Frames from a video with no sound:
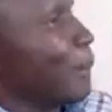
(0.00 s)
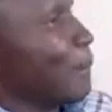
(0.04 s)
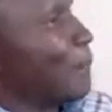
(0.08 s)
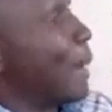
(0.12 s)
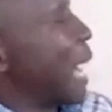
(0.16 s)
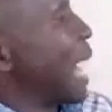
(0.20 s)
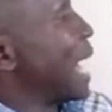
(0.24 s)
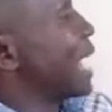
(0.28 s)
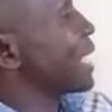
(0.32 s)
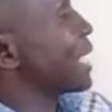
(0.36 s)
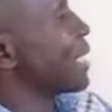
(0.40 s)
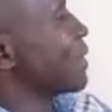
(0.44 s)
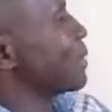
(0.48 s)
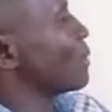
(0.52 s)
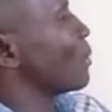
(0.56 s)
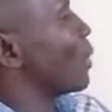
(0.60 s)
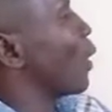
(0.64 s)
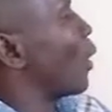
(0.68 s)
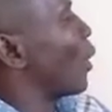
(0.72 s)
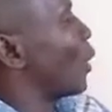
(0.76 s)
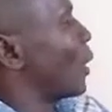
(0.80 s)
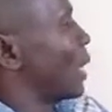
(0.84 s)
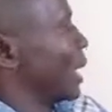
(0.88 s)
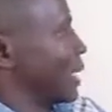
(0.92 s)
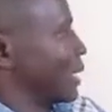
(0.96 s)
by
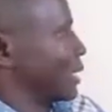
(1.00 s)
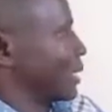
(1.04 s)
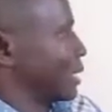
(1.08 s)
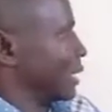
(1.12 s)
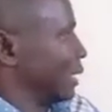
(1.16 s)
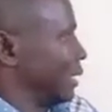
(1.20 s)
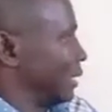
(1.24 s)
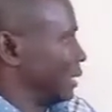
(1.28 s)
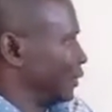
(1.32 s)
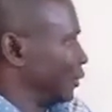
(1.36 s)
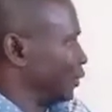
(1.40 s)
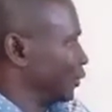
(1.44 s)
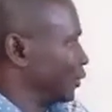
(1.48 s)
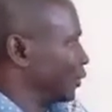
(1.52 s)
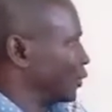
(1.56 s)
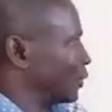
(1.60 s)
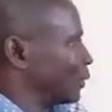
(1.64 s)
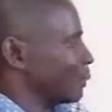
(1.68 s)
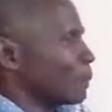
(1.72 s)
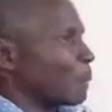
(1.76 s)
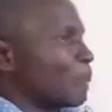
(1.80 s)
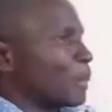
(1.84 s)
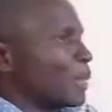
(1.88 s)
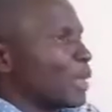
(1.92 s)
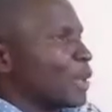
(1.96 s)
him or
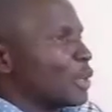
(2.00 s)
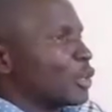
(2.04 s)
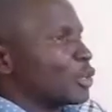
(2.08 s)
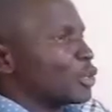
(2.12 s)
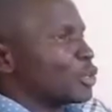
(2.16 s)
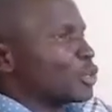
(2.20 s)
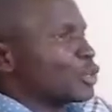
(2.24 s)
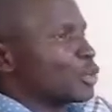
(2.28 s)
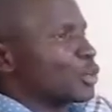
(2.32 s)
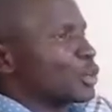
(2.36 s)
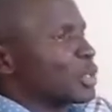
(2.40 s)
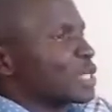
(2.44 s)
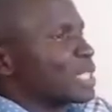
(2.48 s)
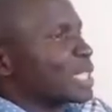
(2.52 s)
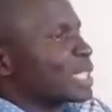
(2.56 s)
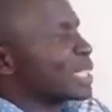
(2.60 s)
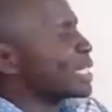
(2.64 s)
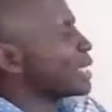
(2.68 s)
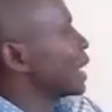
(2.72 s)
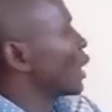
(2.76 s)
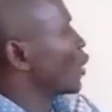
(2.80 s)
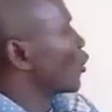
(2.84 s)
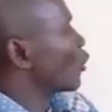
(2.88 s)
herself, using